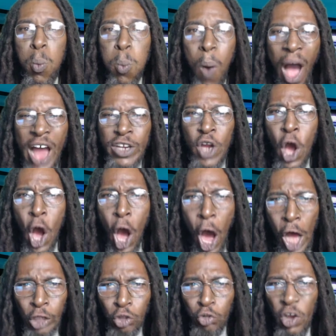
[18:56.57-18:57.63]

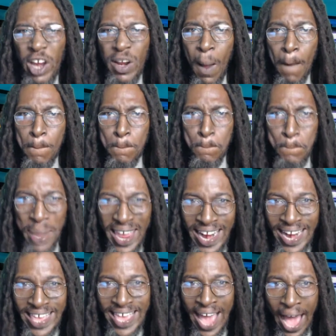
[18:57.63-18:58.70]
100
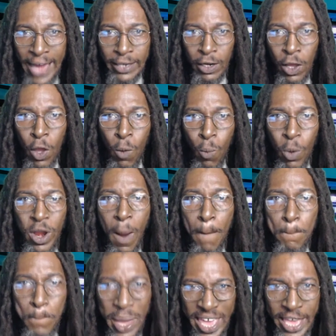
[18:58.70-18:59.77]
billion with a
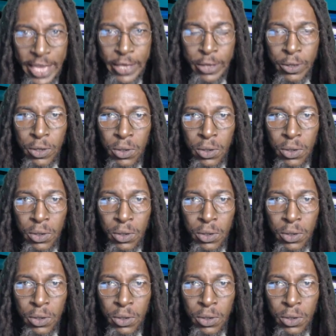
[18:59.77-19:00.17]
B,